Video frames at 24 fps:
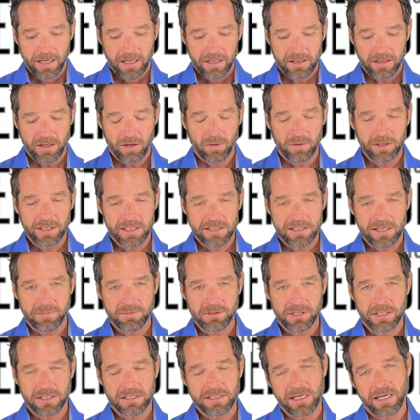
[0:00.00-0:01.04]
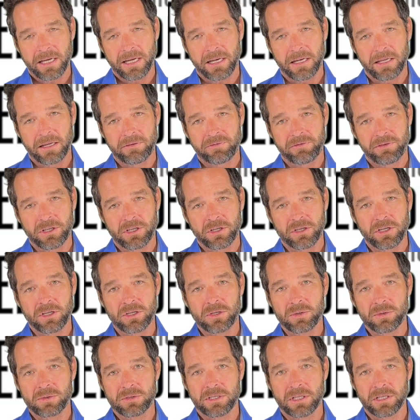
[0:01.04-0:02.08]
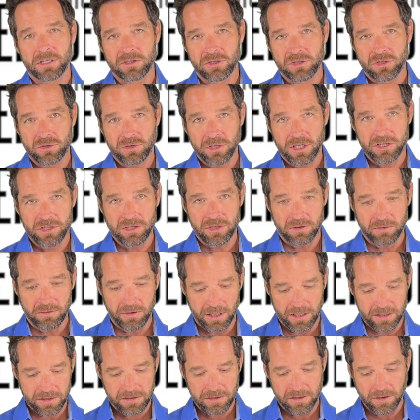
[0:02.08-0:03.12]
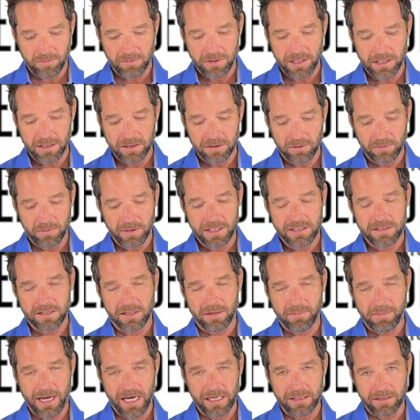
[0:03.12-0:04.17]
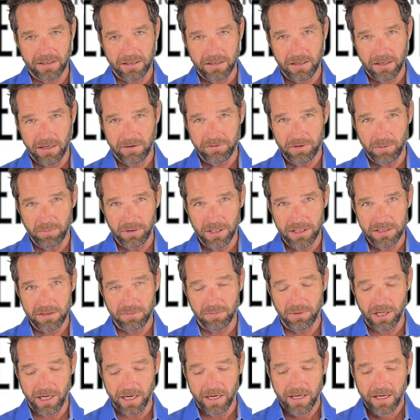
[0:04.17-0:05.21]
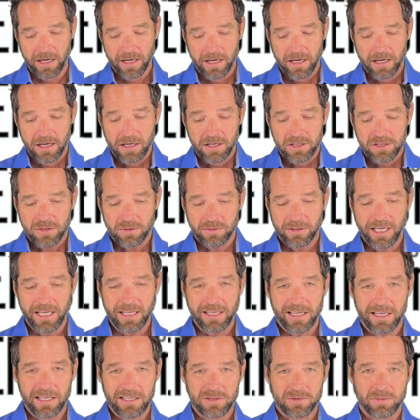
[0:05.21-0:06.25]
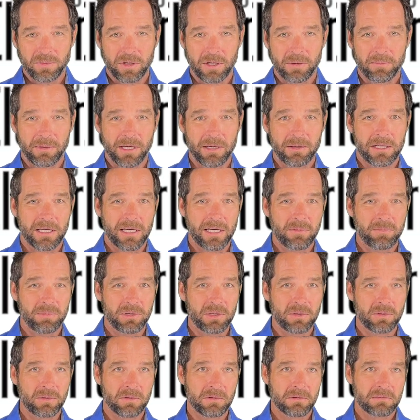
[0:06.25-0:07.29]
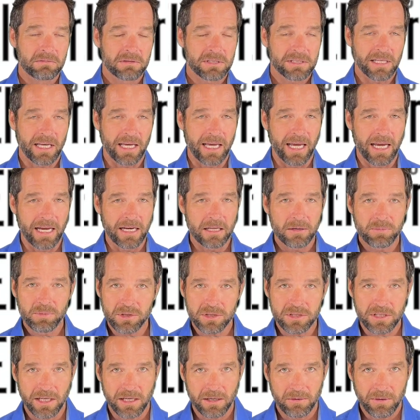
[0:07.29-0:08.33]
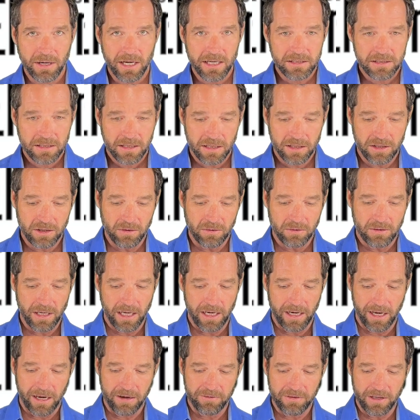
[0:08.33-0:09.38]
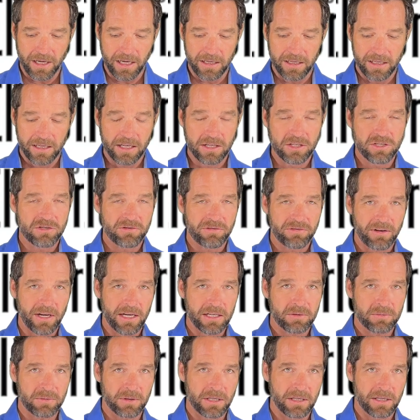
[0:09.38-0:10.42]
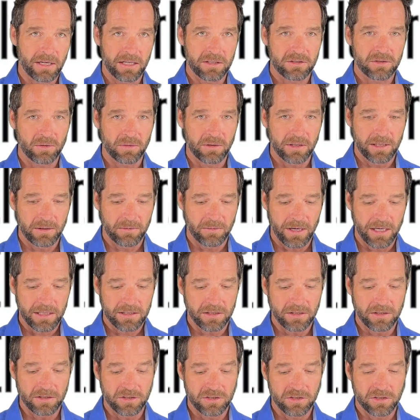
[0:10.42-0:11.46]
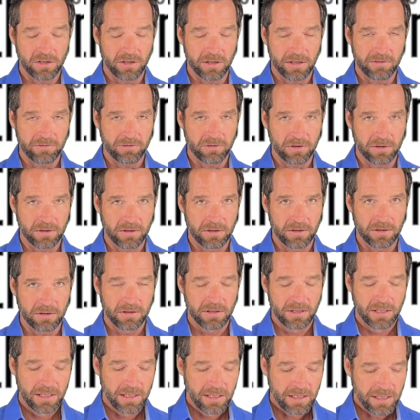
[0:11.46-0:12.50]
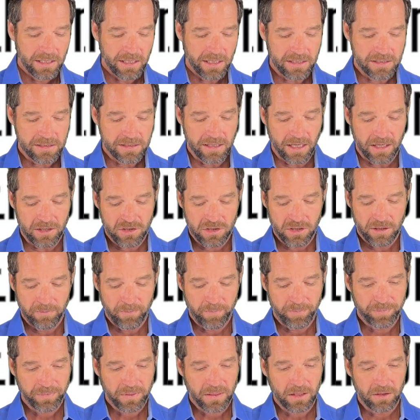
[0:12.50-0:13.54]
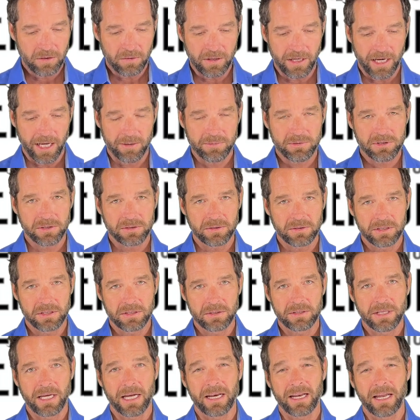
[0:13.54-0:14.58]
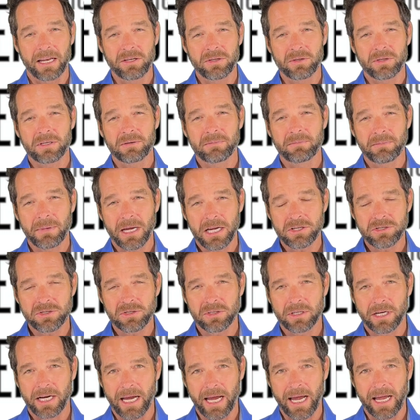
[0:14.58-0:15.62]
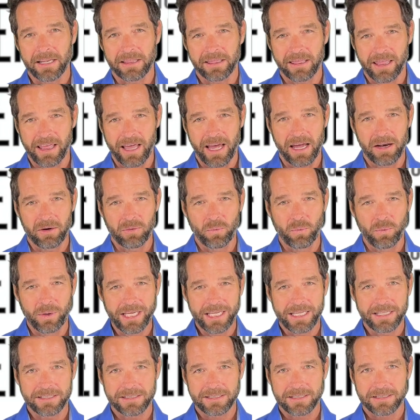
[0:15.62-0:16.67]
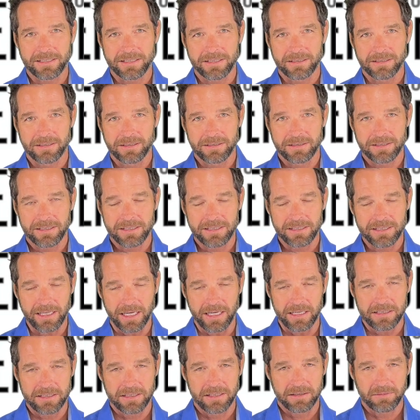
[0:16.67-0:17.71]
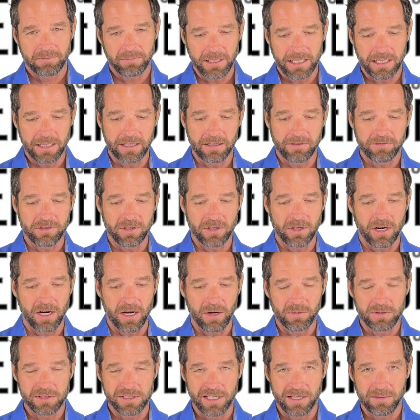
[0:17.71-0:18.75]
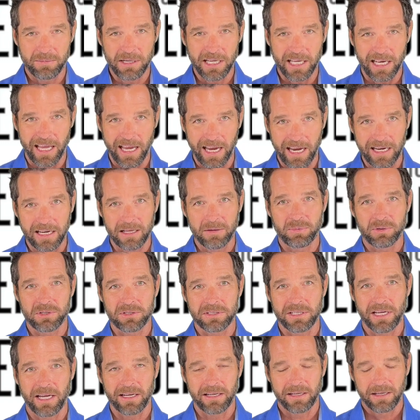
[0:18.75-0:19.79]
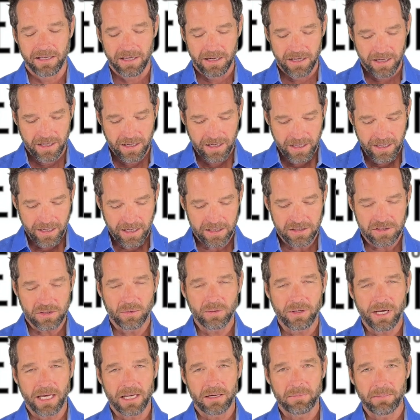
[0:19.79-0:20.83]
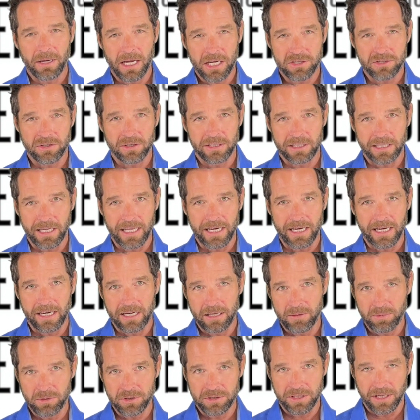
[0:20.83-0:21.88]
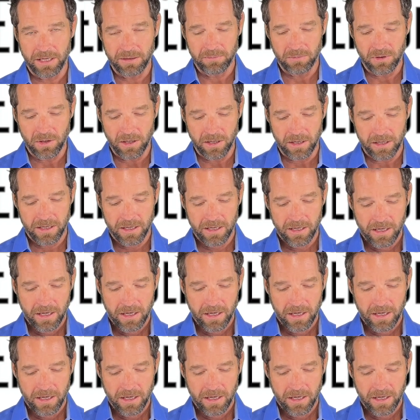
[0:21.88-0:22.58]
The only exception is that if you're going to use the constriction rings, so meaning the rings on the back that cut off the blood supply. So in that case, where it may keep you, say, 80% erect, and you kind of have that hinge effect where you're not totally erect and you're just looking for a little extension, you can absolutely do that. And you can measure at that weakest state, meaning if you're always going to be at 80%, it's okay to measure at that 80% mark.